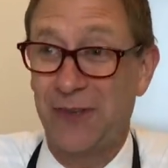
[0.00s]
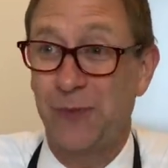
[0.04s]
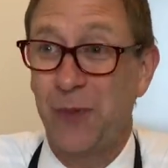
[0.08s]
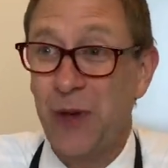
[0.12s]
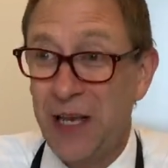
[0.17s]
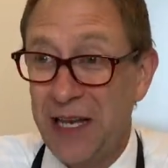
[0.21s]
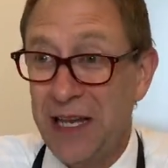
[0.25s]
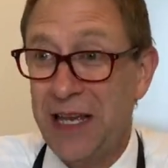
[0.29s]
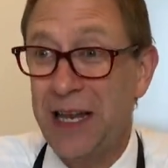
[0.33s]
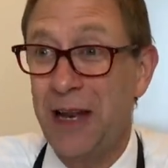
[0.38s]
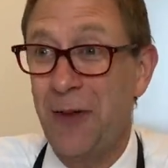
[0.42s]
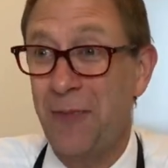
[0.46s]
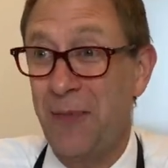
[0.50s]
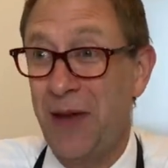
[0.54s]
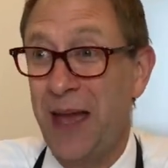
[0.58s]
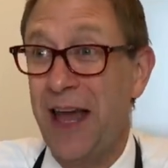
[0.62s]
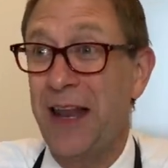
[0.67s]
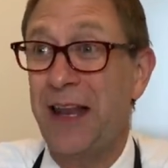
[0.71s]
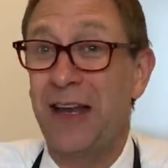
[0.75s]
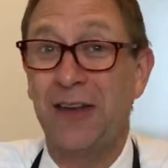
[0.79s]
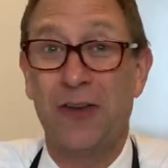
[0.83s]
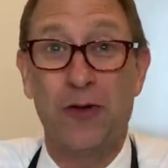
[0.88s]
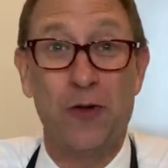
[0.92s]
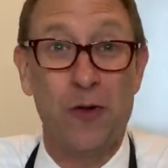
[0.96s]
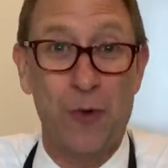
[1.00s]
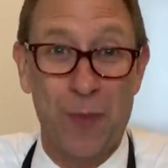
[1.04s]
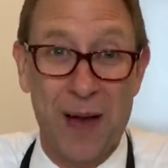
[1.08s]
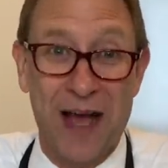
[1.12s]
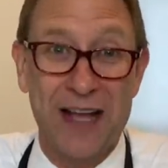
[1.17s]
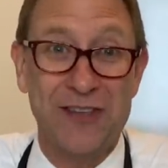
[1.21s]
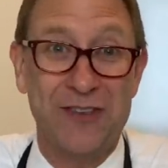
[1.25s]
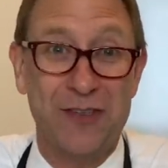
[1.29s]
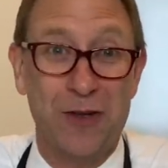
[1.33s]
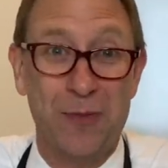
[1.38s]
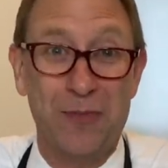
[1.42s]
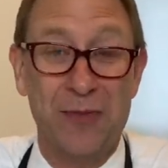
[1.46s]
we need Amanda to do
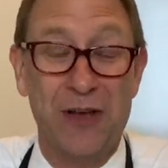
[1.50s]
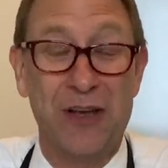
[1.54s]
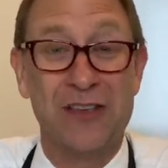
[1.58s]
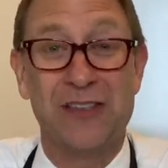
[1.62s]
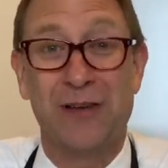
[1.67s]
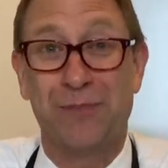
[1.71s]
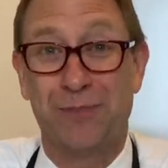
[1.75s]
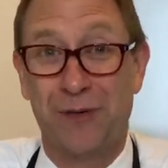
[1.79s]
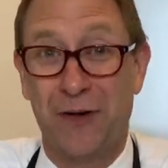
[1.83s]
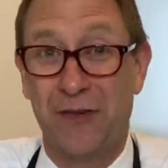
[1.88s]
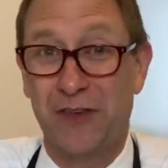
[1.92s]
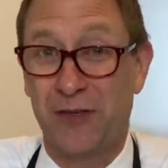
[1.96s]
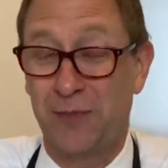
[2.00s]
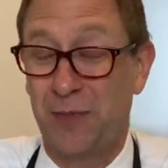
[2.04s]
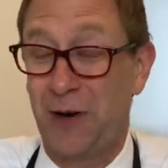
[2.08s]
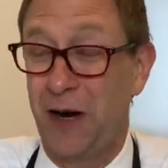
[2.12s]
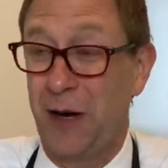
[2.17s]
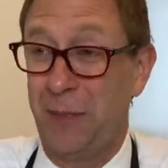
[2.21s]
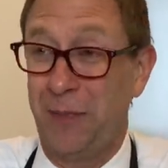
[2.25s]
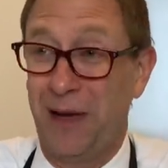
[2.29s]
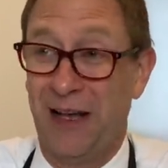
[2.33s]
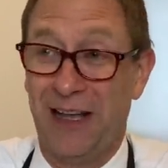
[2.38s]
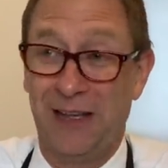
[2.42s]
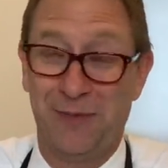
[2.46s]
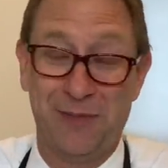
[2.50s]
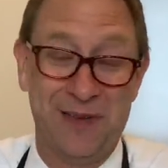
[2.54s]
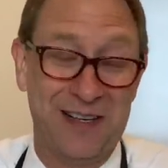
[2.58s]
Magical Meals at Pearls Park Pass